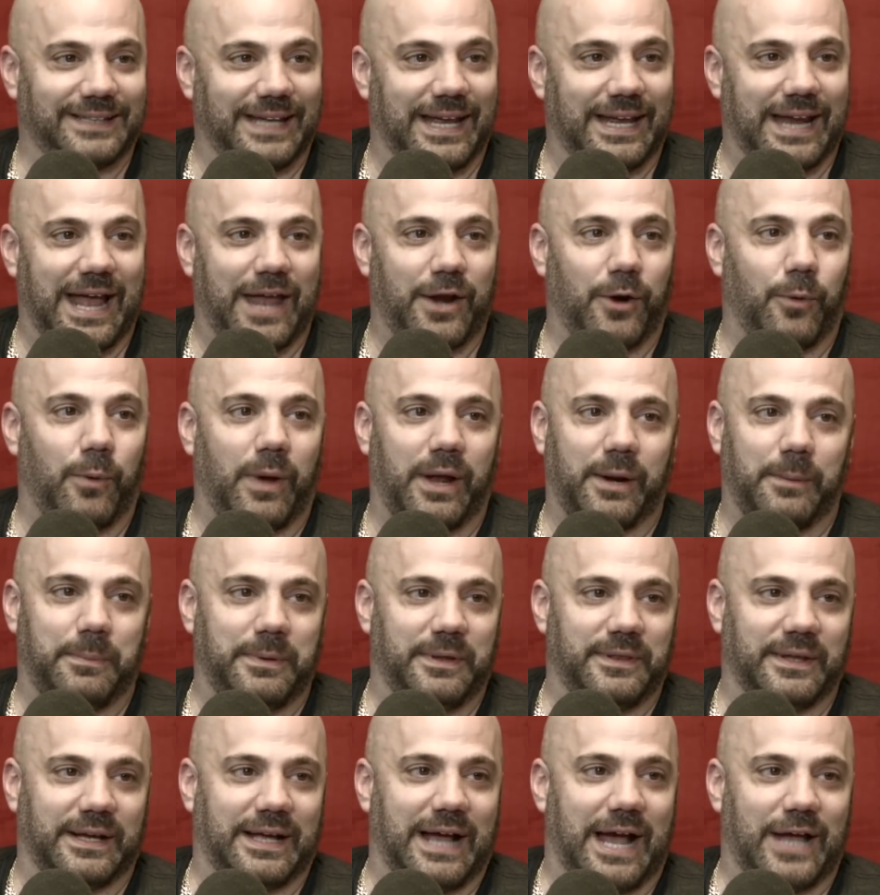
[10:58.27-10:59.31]
And I don't want to be
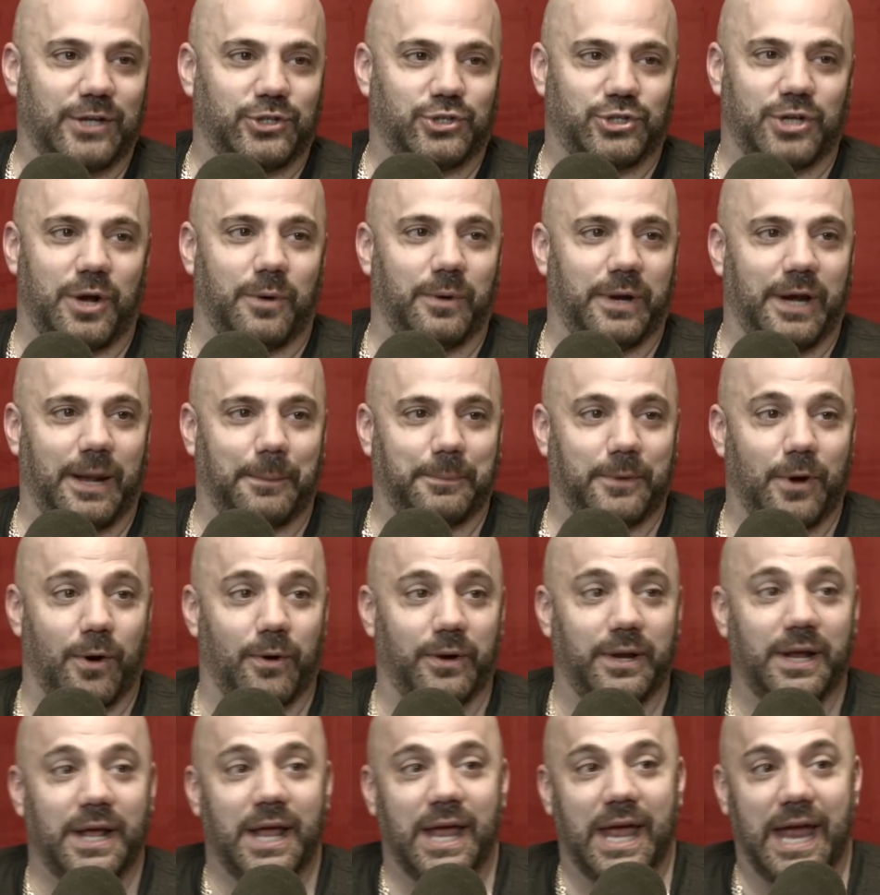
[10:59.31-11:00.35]
the guy showing up
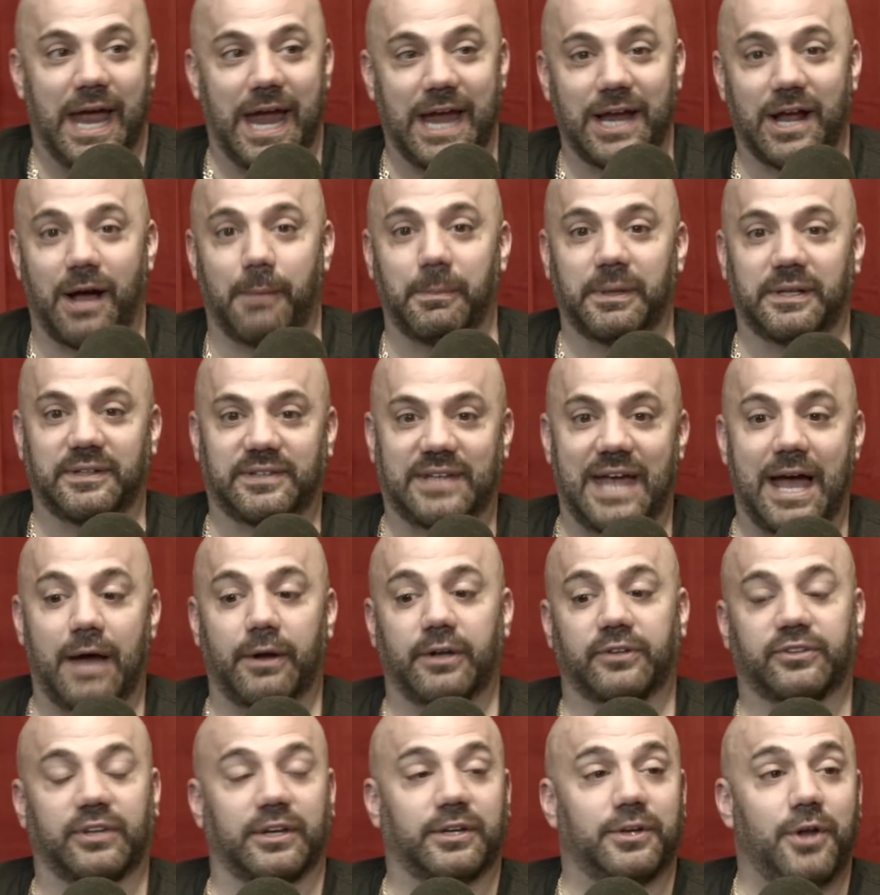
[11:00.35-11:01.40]
going, hey, I'm in town.
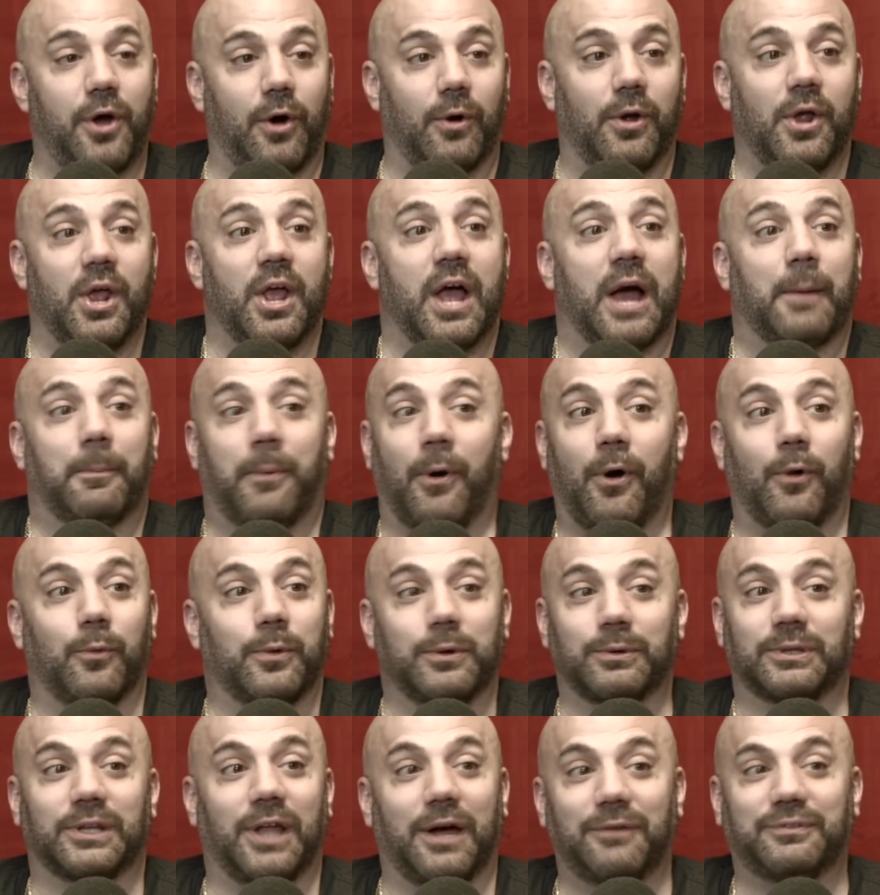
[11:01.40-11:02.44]
It's like, no, Paul, we
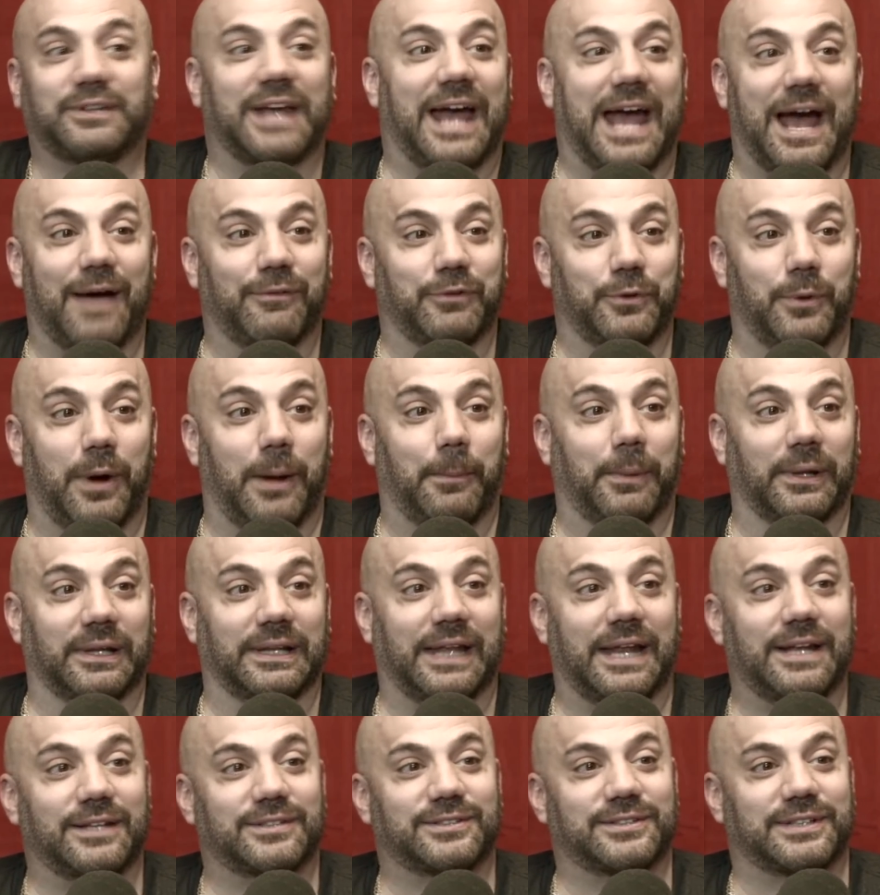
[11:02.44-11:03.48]
would love to have you on, but
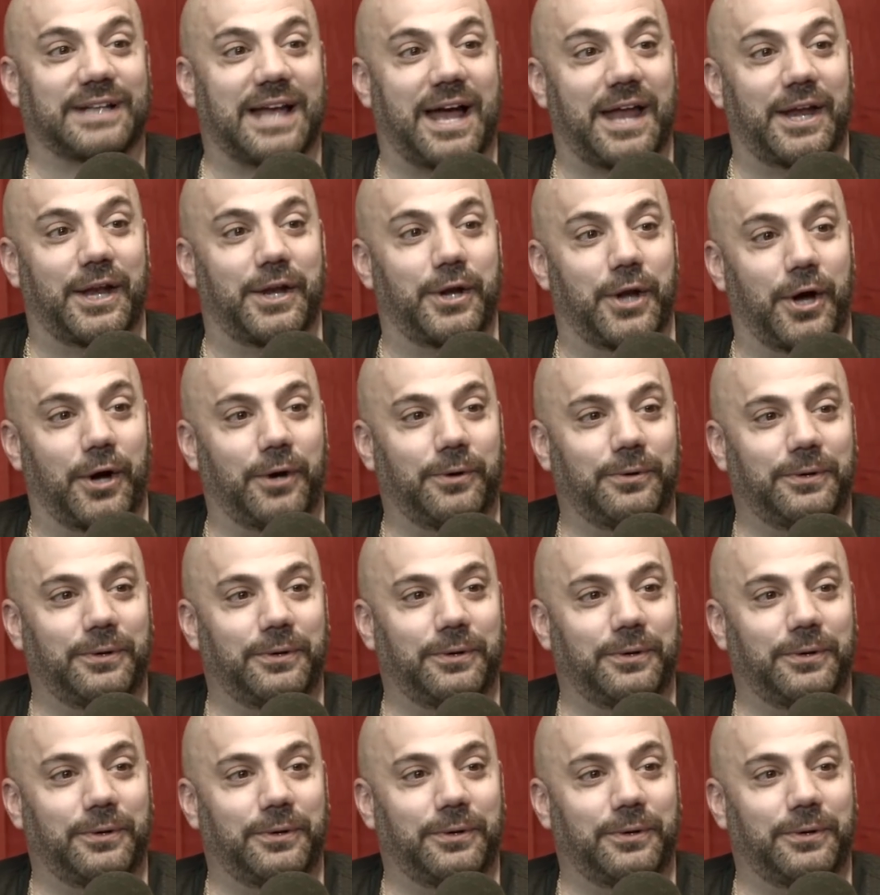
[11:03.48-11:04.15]
let us kind of know.